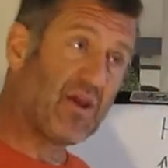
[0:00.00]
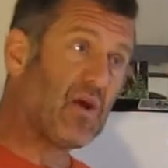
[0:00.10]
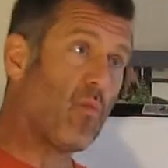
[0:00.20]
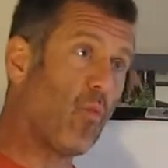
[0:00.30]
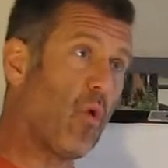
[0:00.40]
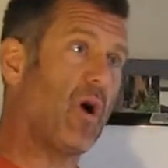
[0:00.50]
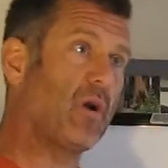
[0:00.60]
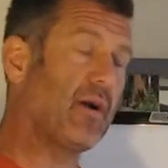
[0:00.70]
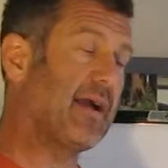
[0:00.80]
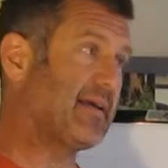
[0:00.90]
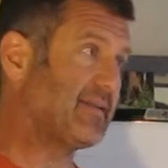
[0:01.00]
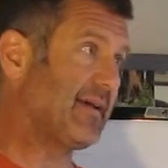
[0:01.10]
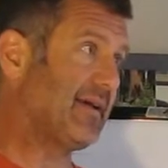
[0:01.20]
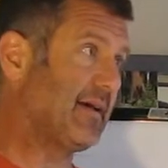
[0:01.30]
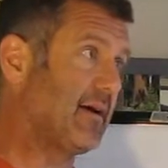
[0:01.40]
water has a
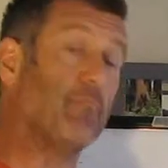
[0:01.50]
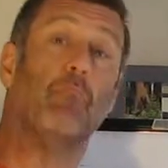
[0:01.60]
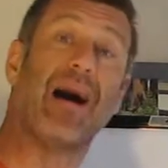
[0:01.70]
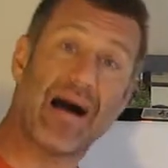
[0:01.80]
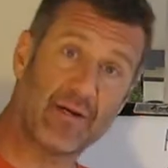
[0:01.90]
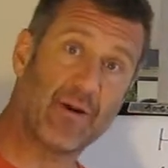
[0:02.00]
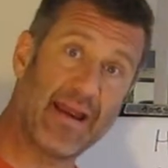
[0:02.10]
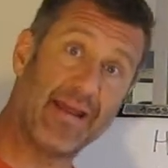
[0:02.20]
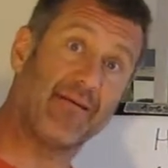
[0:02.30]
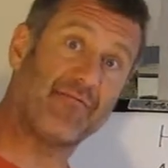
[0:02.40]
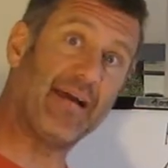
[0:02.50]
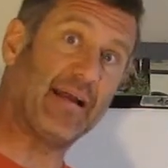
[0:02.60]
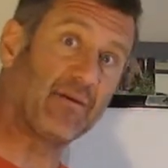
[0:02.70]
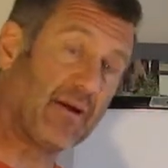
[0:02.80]
moderating effect, right?